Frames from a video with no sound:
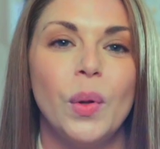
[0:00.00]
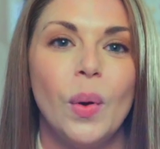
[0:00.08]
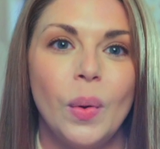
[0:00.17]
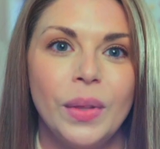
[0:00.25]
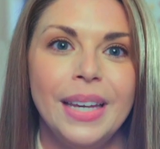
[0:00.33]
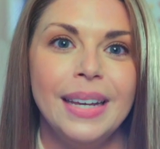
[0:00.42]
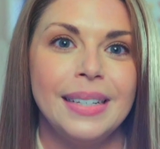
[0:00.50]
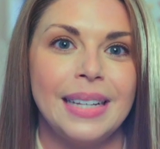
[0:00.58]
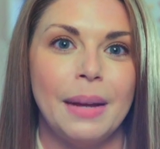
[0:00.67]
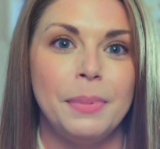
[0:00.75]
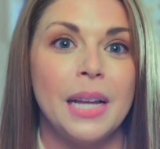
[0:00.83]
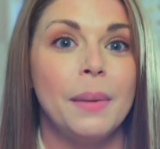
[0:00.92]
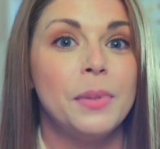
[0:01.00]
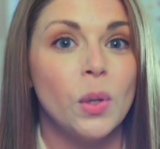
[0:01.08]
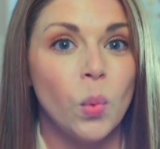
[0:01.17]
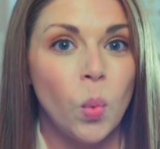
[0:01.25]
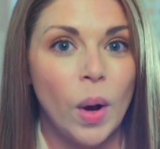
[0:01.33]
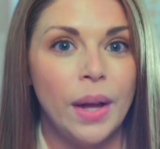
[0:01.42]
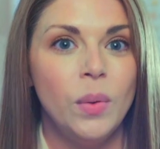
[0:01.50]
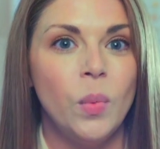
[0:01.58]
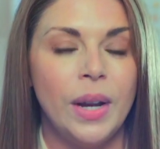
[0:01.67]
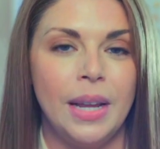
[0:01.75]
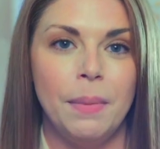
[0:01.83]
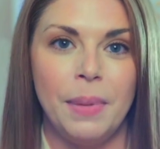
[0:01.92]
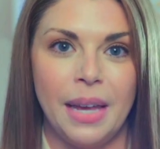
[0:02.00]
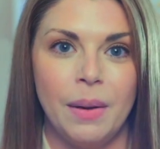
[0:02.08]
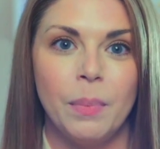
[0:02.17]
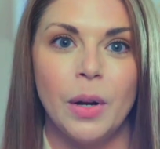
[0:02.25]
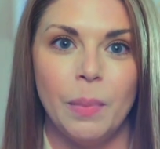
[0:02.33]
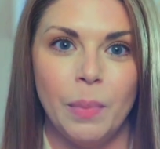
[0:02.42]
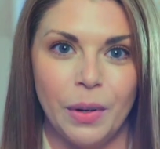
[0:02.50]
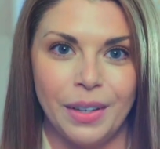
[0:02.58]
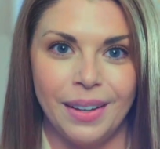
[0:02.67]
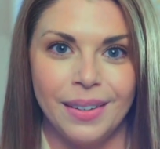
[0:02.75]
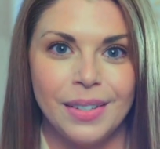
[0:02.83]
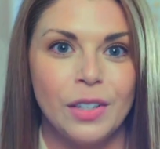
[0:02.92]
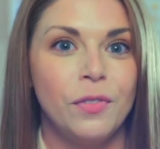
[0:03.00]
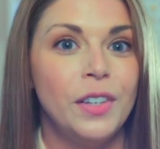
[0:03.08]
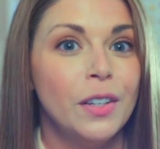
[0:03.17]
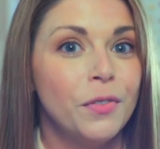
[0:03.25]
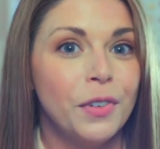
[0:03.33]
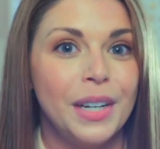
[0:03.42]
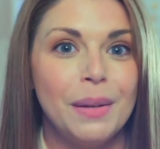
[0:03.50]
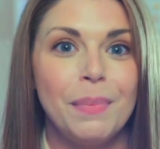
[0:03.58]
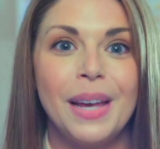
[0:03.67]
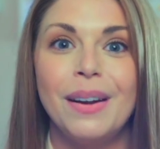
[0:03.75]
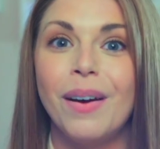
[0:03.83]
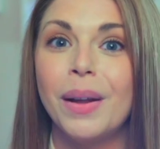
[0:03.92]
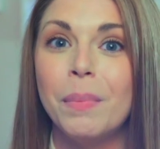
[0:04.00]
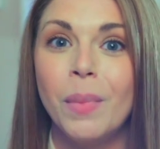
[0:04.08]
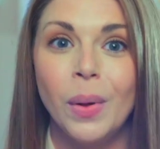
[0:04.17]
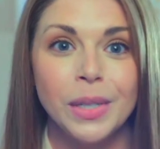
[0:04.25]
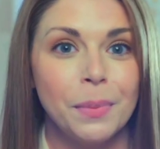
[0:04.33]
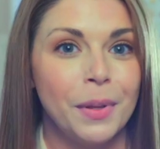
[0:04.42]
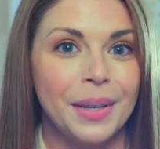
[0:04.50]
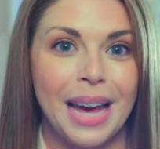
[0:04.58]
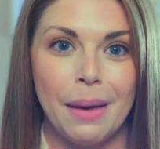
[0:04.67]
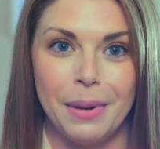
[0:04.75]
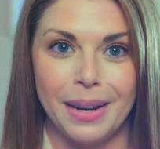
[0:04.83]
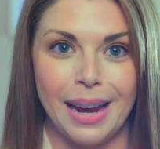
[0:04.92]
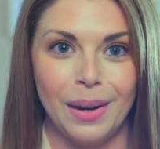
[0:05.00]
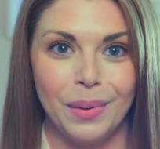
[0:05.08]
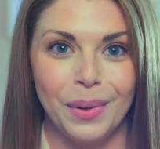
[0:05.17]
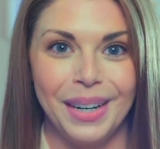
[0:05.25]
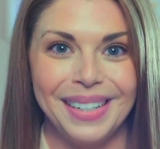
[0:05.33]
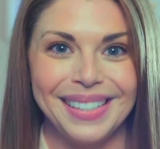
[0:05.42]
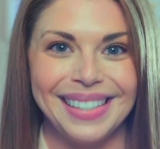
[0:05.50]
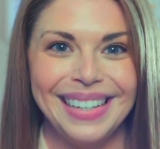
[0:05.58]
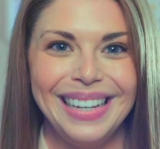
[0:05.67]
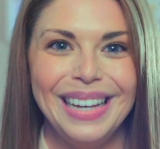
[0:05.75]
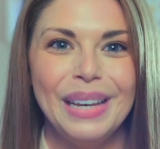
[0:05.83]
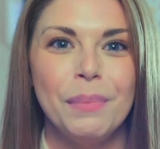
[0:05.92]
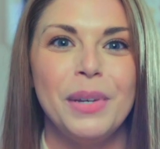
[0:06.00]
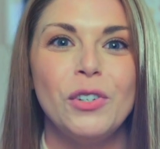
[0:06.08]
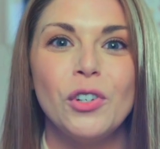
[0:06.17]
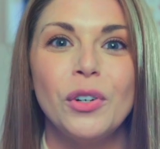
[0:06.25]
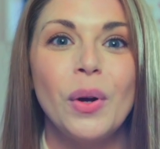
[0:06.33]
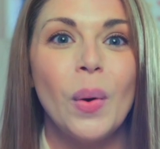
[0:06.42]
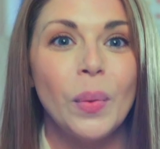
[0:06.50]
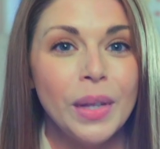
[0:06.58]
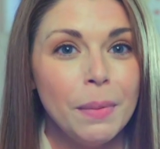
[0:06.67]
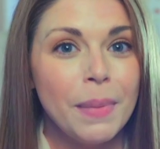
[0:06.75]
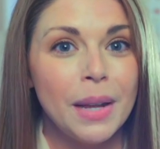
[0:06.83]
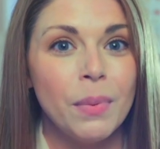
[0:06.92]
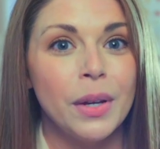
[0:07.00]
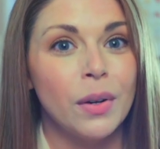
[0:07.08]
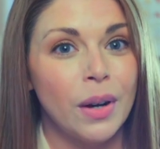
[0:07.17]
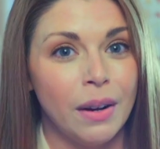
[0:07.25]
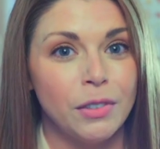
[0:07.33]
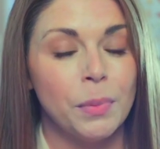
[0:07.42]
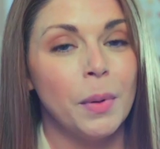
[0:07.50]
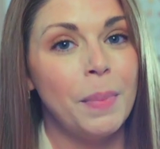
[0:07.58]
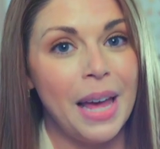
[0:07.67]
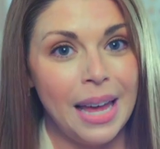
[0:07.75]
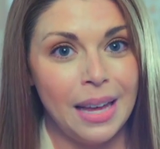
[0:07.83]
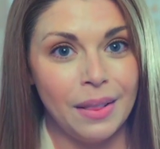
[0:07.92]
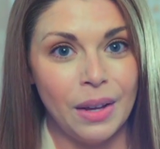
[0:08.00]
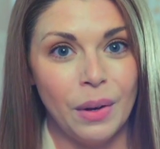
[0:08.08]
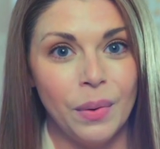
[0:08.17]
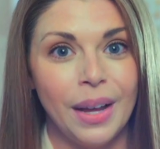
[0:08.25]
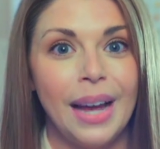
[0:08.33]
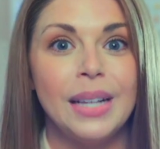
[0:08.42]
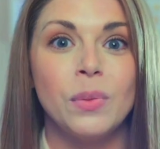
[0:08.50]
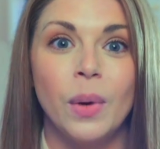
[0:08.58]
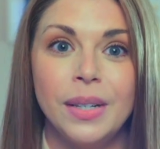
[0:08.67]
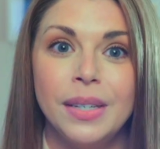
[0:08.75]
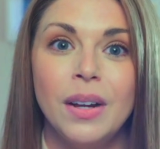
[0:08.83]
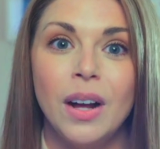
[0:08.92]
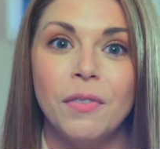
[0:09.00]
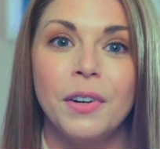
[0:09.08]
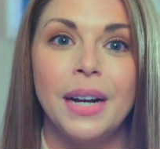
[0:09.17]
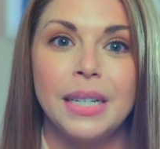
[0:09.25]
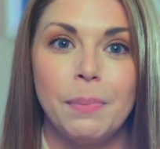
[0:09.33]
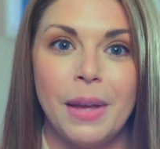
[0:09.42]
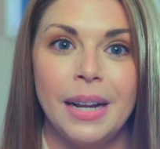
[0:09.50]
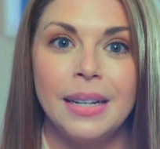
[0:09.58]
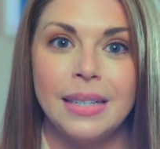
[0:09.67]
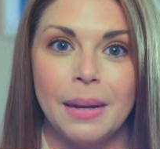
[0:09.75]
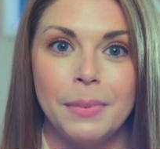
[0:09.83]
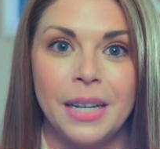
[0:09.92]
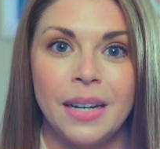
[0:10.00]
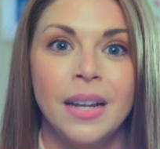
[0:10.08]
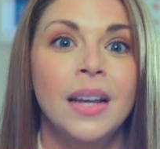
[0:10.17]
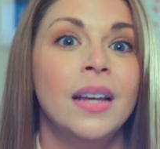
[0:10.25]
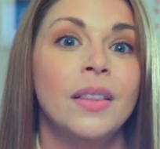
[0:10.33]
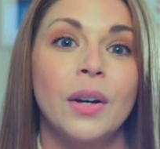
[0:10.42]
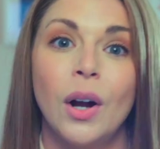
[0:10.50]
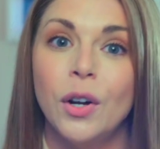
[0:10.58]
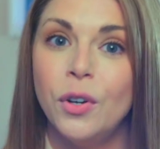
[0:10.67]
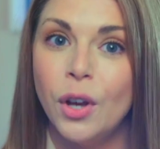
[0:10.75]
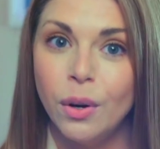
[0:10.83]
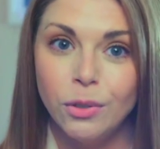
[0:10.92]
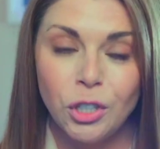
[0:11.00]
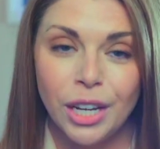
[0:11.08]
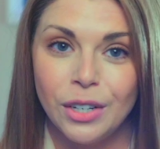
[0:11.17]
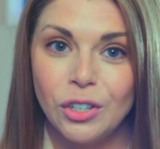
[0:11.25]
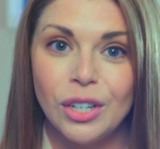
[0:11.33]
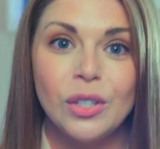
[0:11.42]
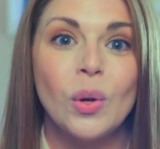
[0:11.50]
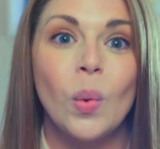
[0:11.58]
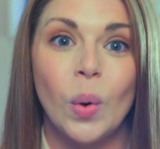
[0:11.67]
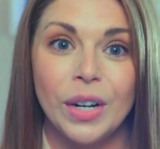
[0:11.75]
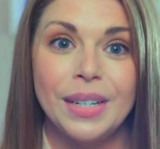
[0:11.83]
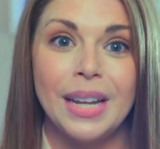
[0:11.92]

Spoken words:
will only accept up to one winning bid per booking, so feel free to bid on multiple cabin categories. Be sure to only bid what you're comfortable paying though, as once an offer has been accepted, there are no changes or